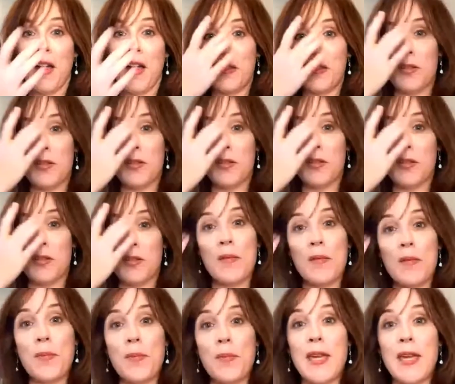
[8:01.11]
So it
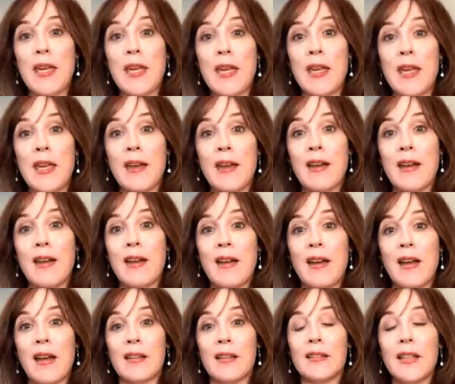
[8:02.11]
can be
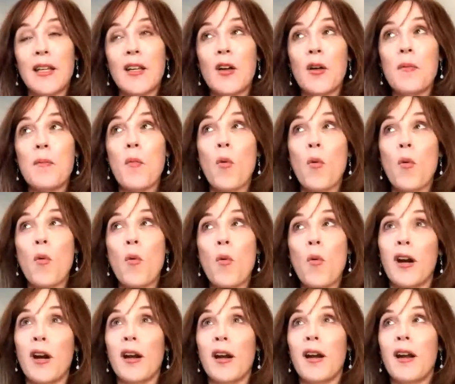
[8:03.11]
a little
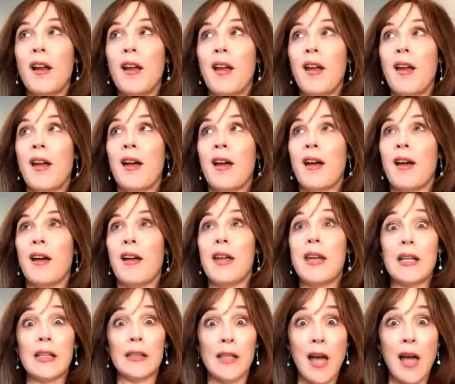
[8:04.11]
more
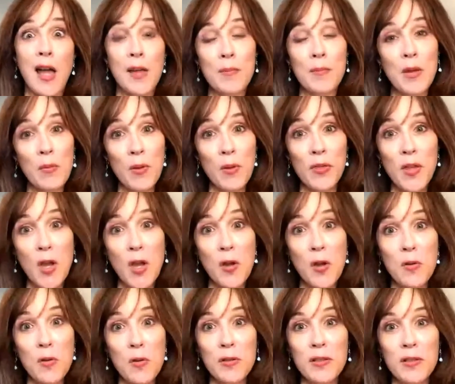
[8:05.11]
in alignment with
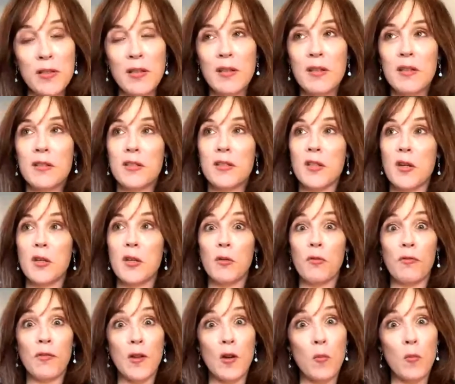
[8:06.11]
those, so you
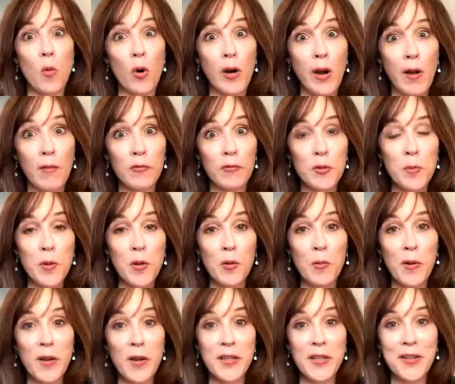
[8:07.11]
feel more comfortable
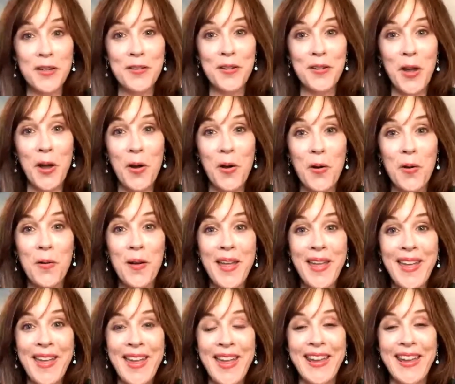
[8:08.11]
when you go
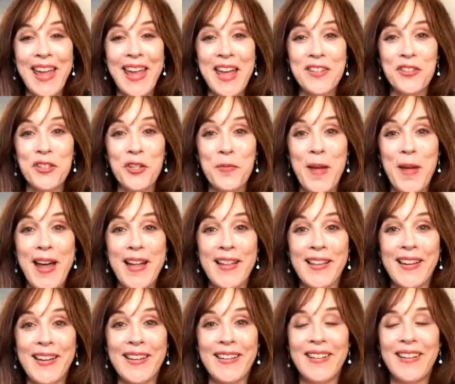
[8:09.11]
and cast your
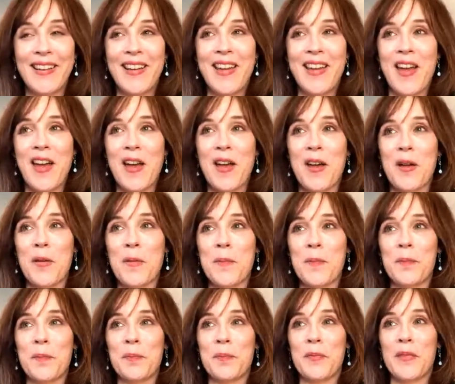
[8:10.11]
ballot.
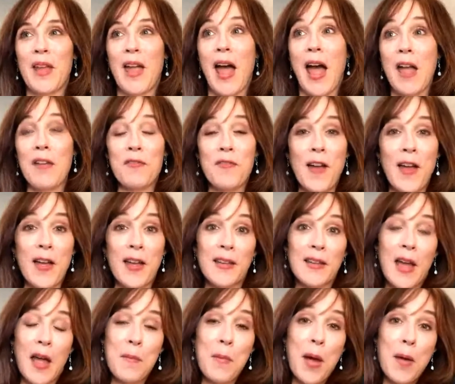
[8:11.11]
I
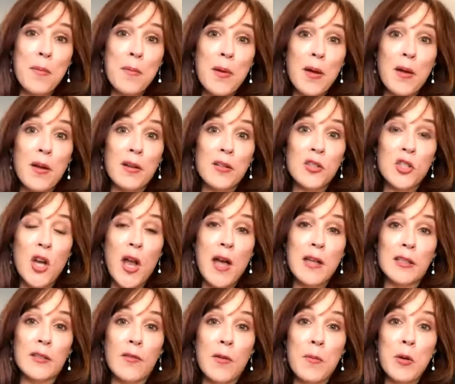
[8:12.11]
find I'm a
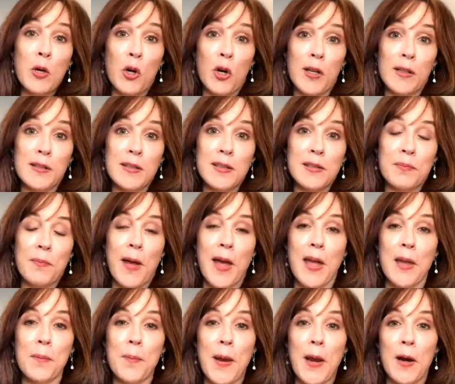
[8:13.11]
child of immigrants.
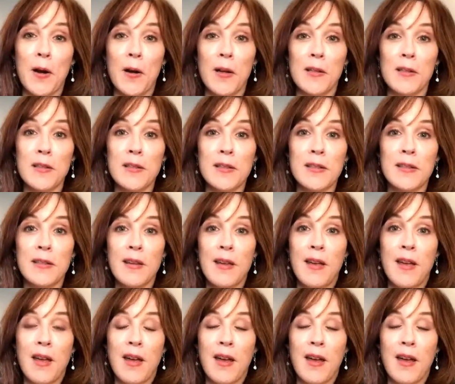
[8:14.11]
My parents